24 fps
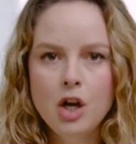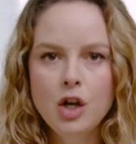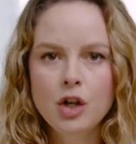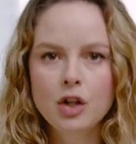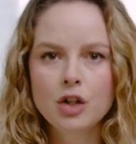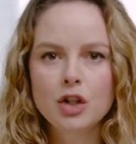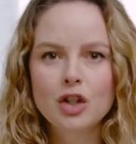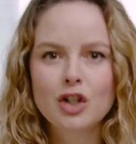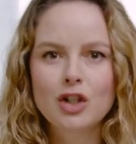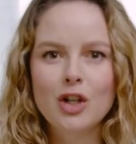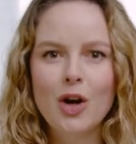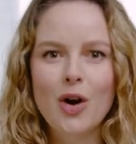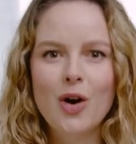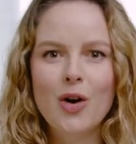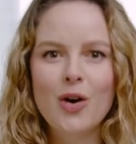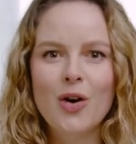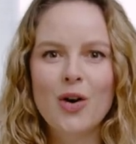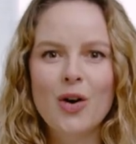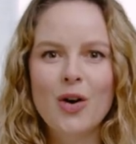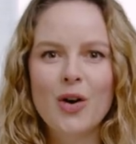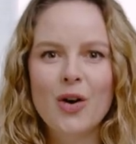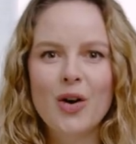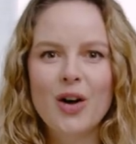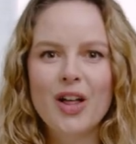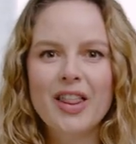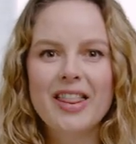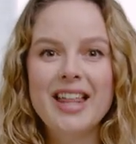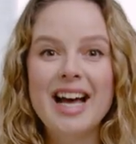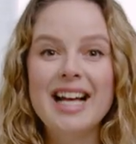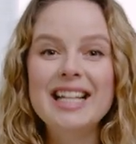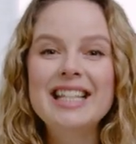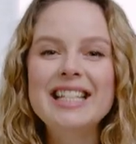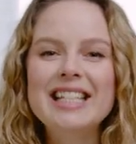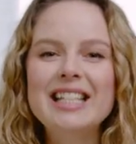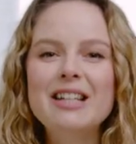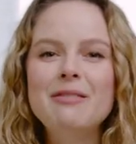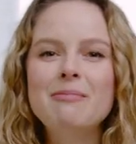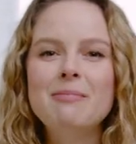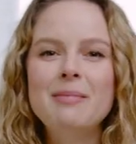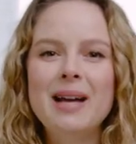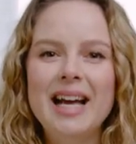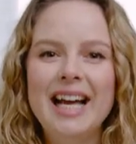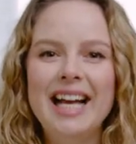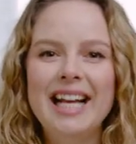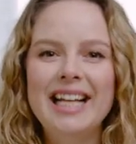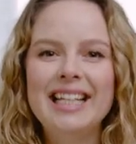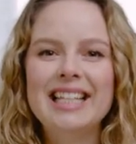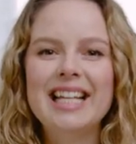So that's the
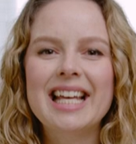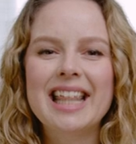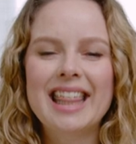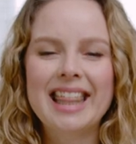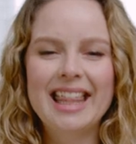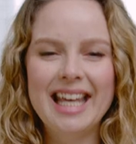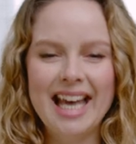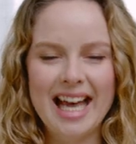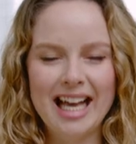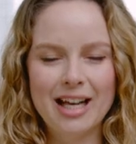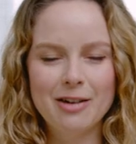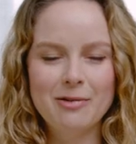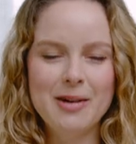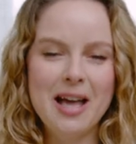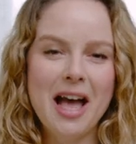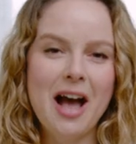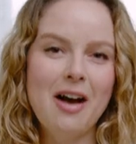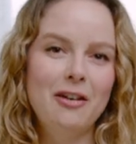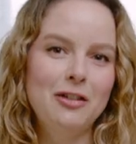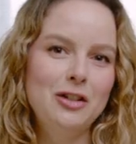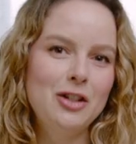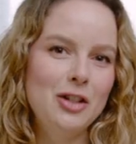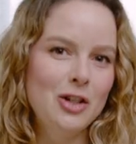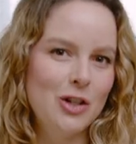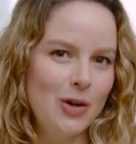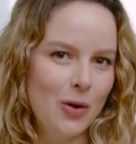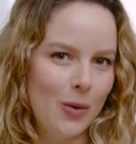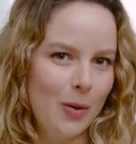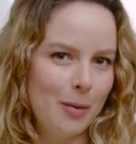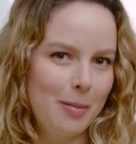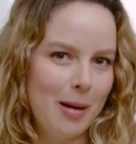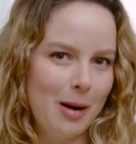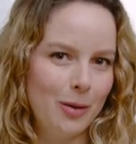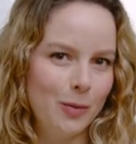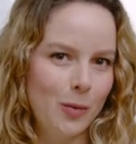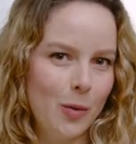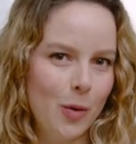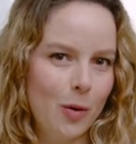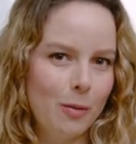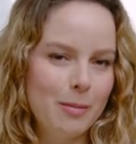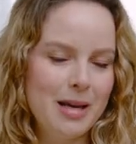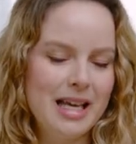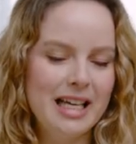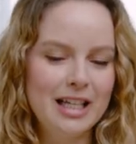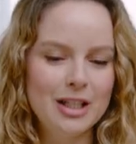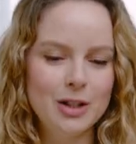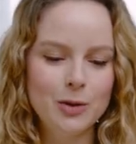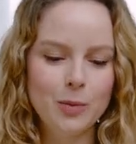main thing we have to know about wool,
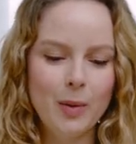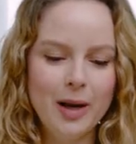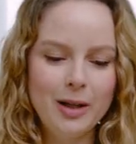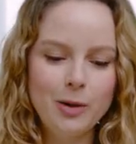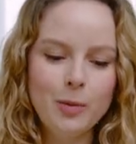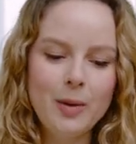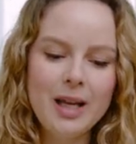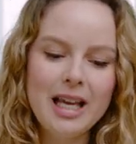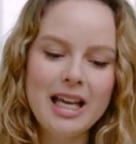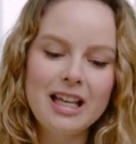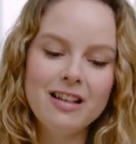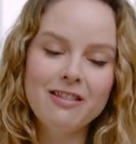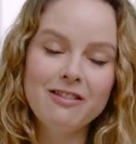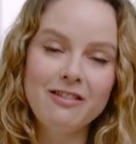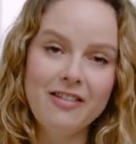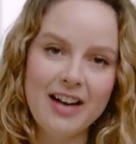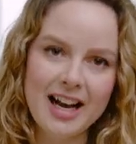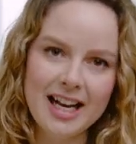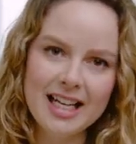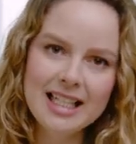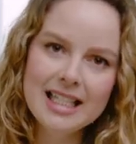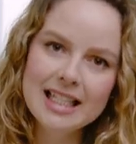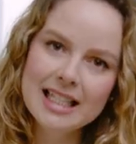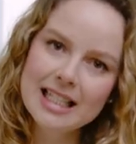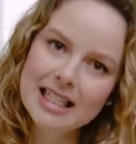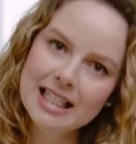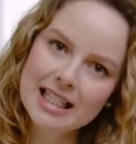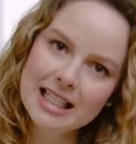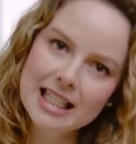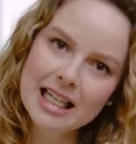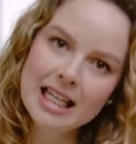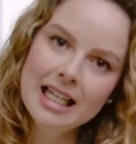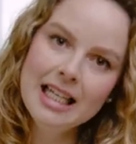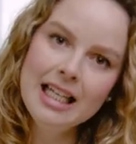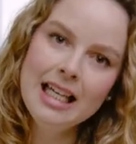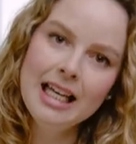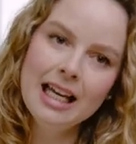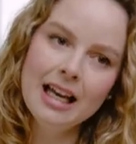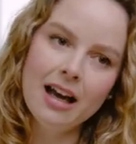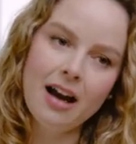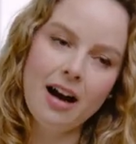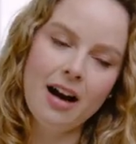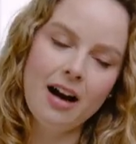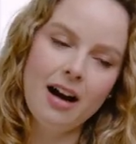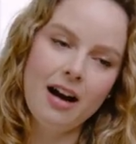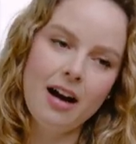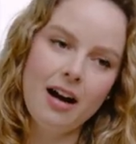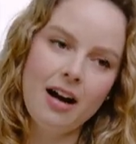because when we invest in
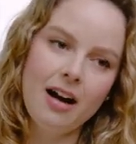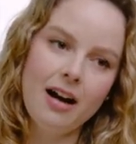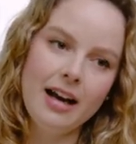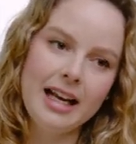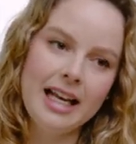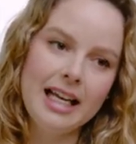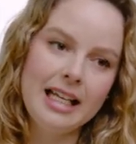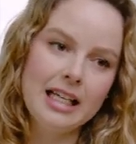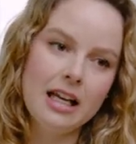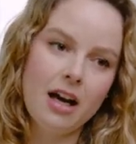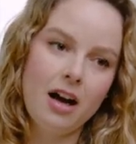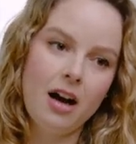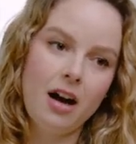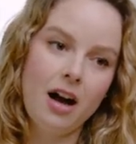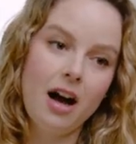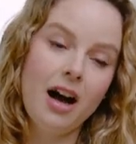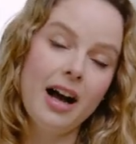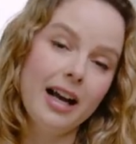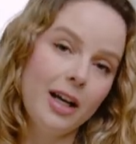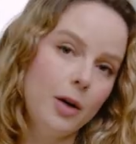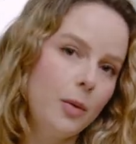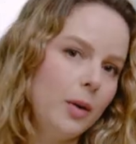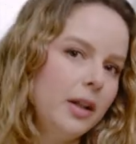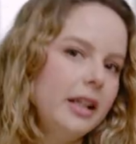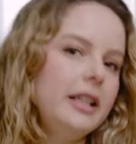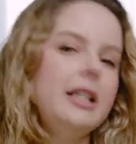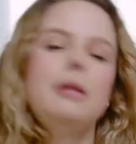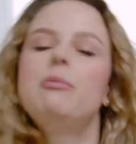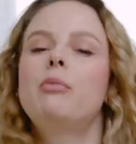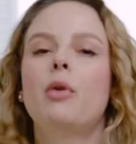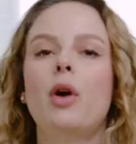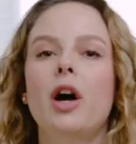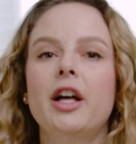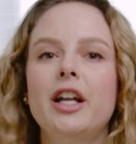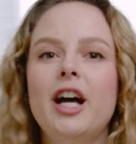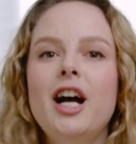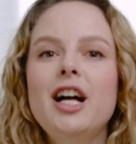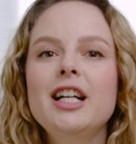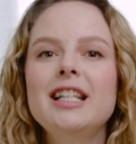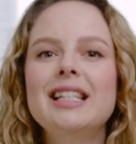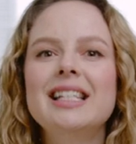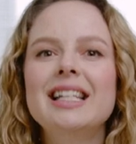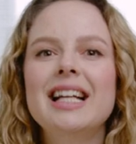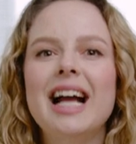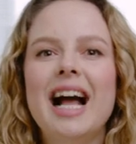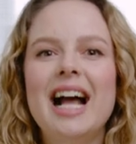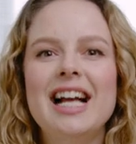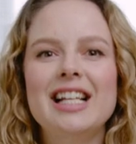a high quality product,
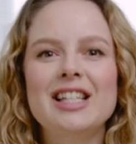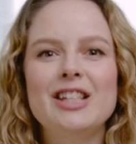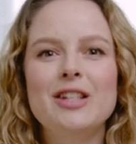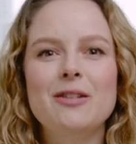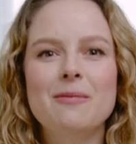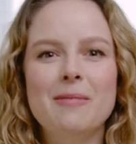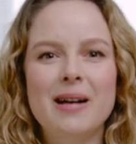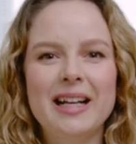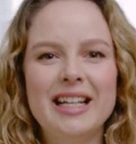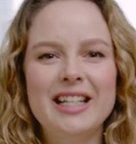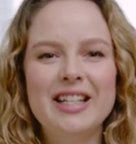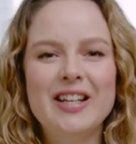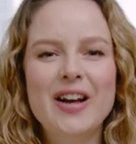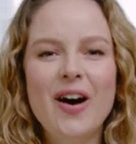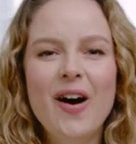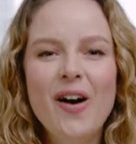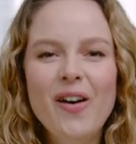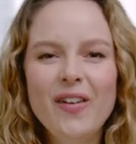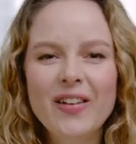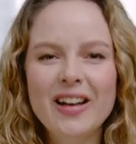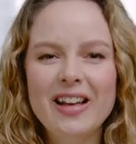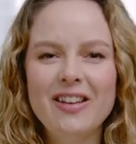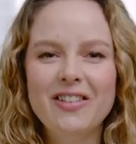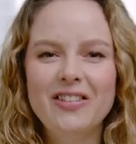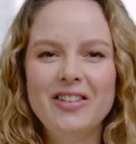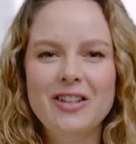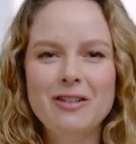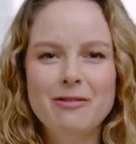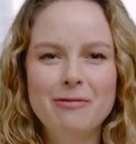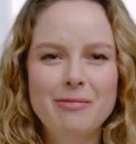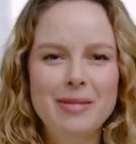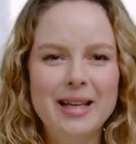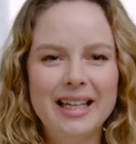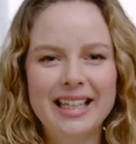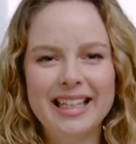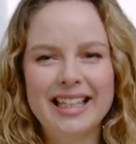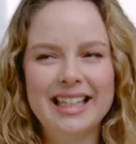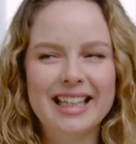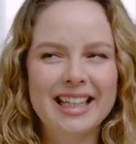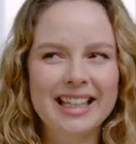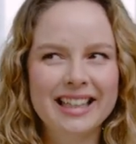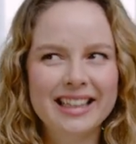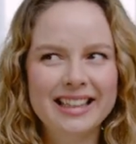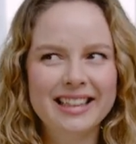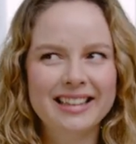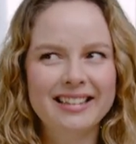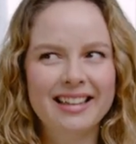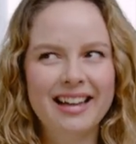as you might know, if you've been
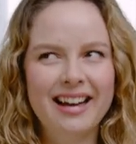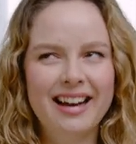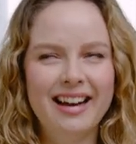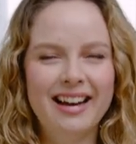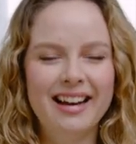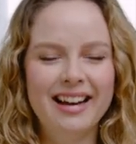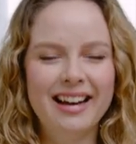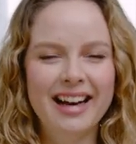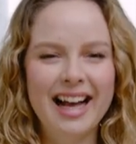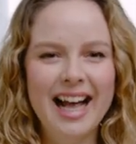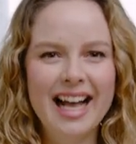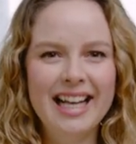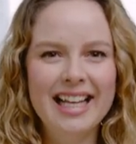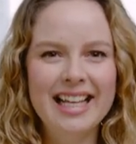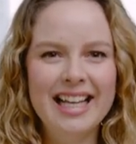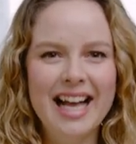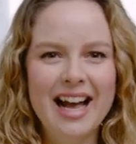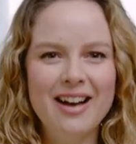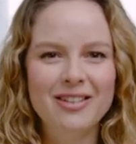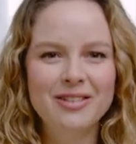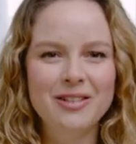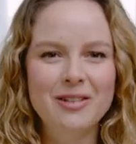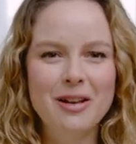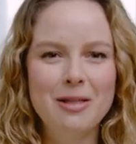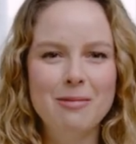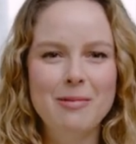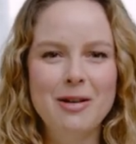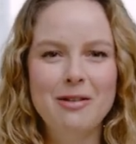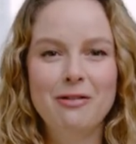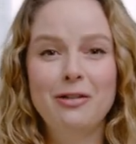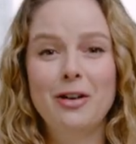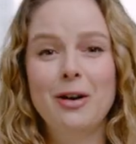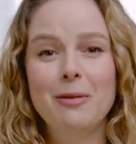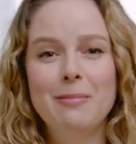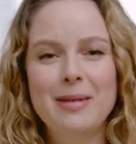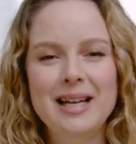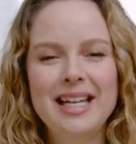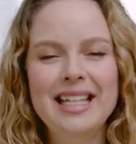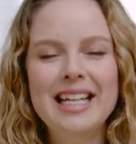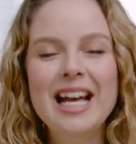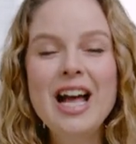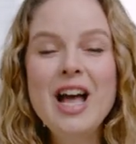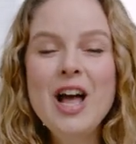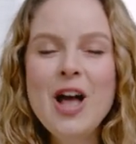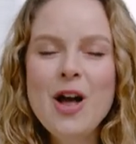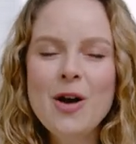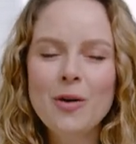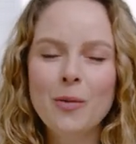hanging out with me for a bit,
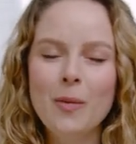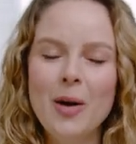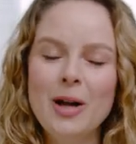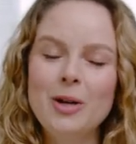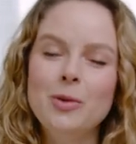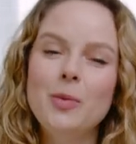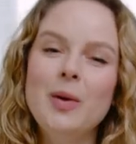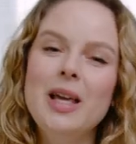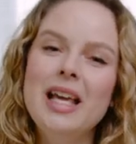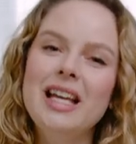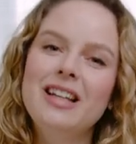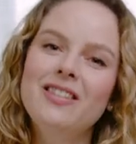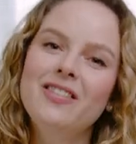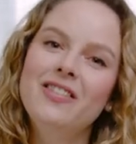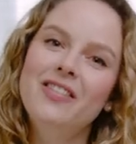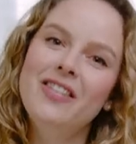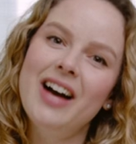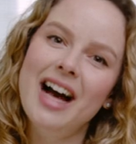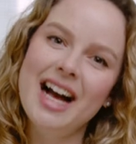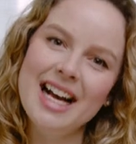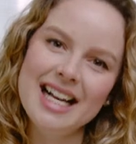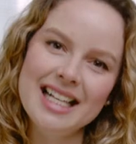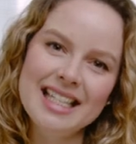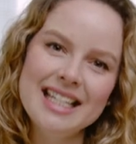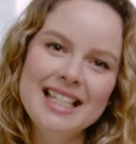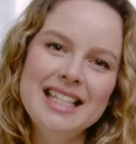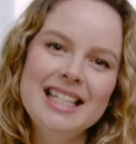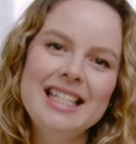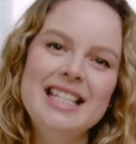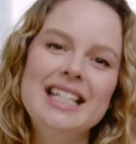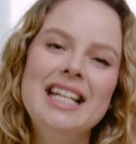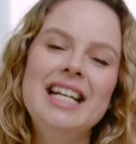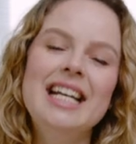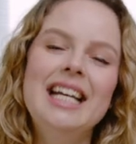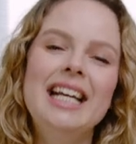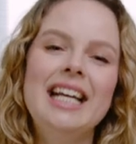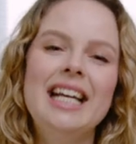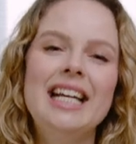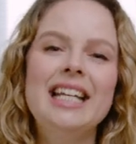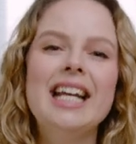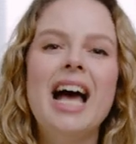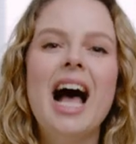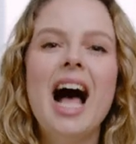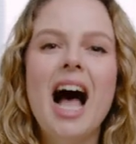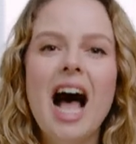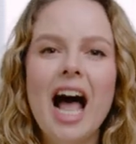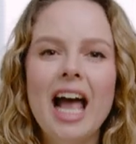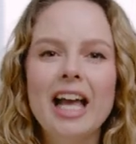when we invest in
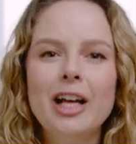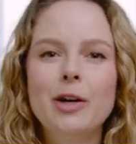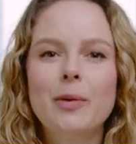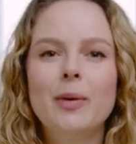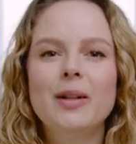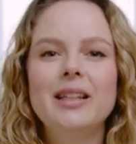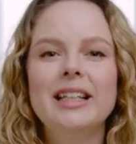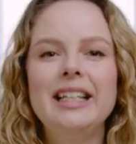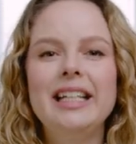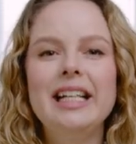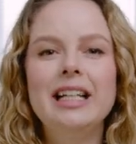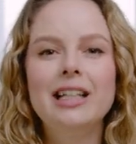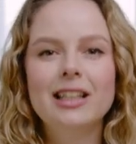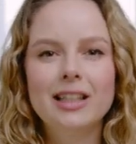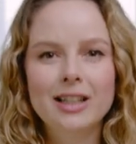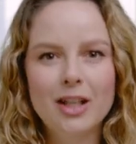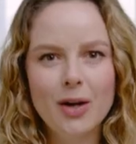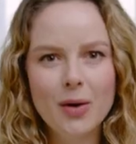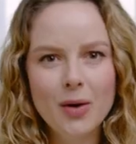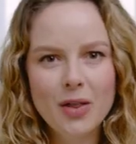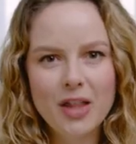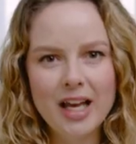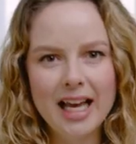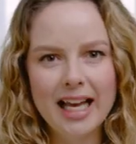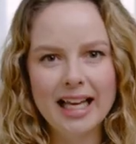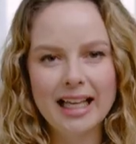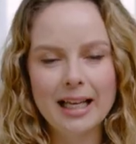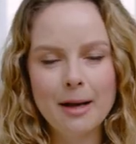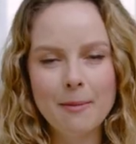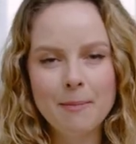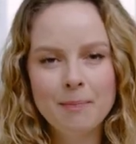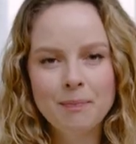high quality clothing,